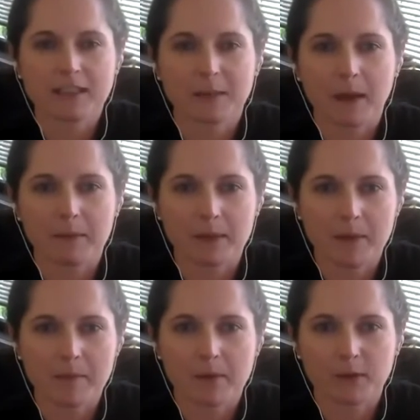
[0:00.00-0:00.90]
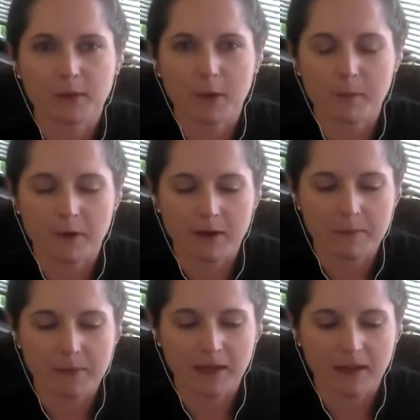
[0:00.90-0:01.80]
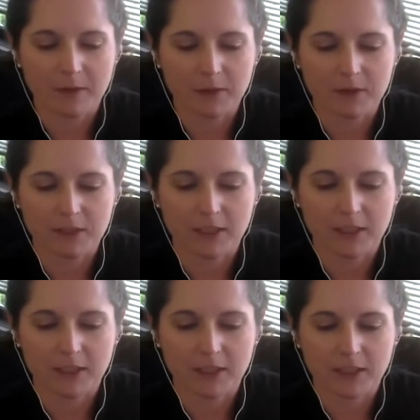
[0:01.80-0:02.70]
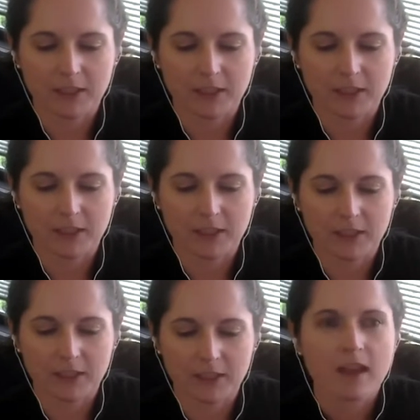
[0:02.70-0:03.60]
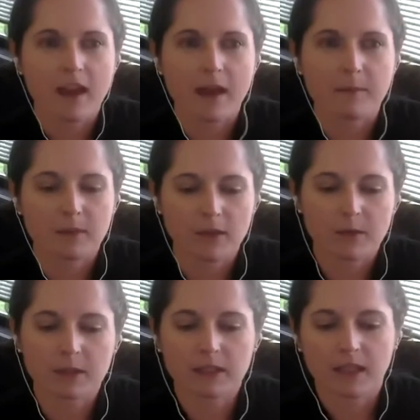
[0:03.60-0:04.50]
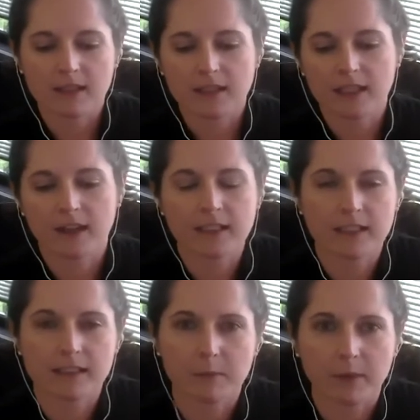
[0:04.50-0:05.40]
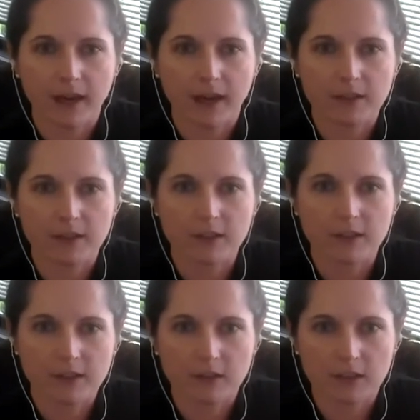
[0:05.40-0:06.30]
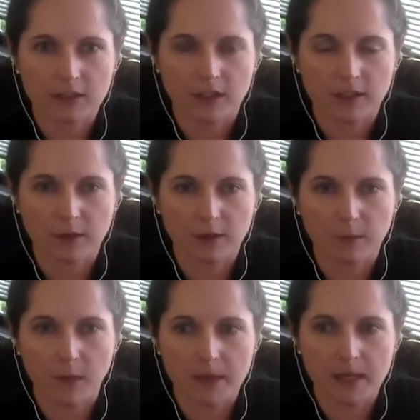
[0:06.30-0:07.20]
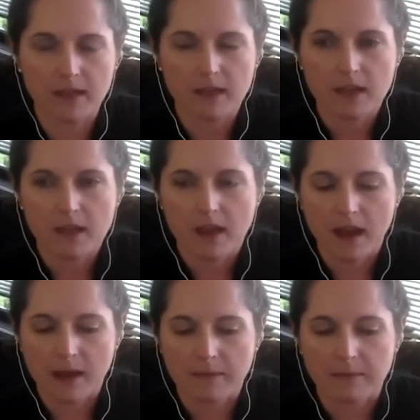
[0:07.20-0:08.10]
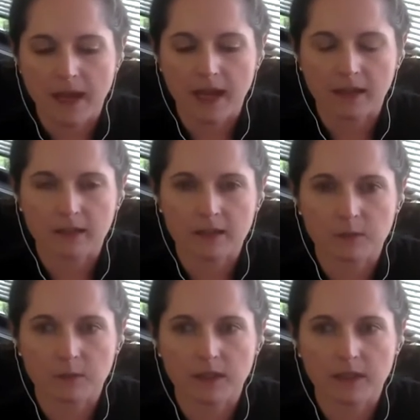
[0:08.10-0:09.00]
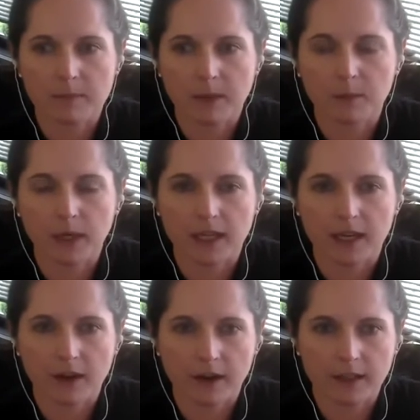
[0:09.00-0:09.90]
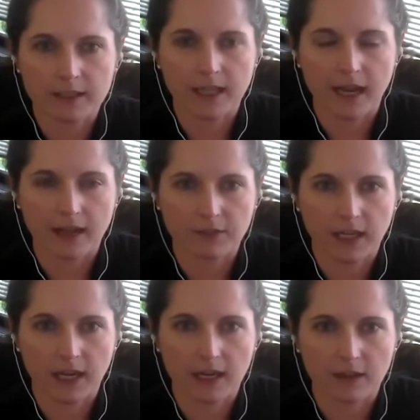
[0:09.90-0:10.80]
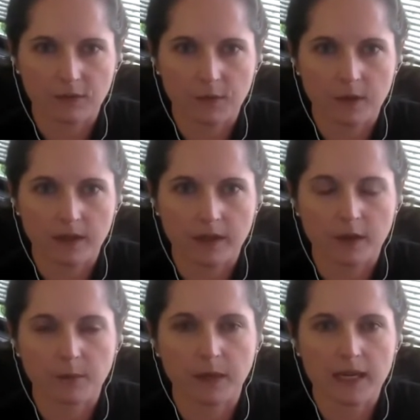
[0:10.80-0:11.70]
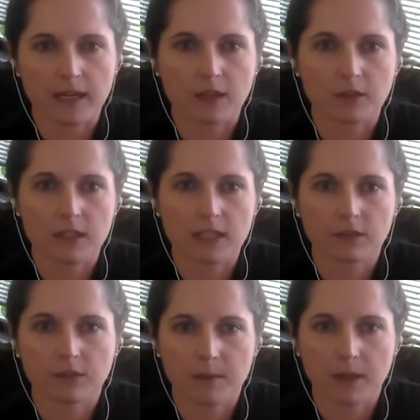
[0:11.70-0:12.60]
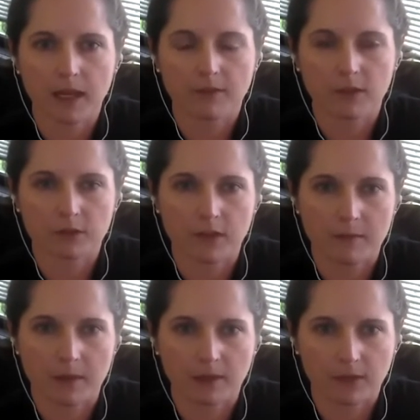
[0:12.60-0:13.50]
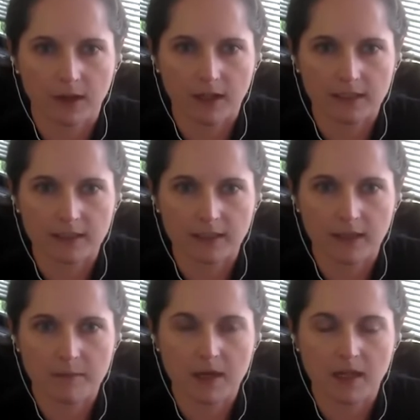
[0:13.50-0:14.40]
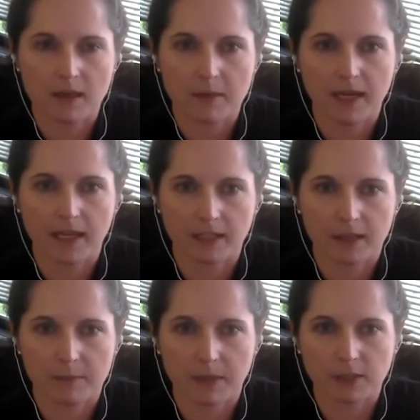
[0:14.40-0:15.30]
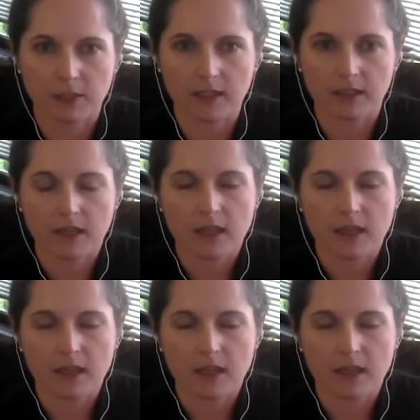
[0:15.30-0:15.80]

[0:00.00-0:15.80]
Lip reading: There might be people who know more, but I will share what I know. So the Wisconsin Autism Providers Association, or WAPA, has really been working hard to advocate for a rate increase for behavioral treatment for autism in the biennial budget.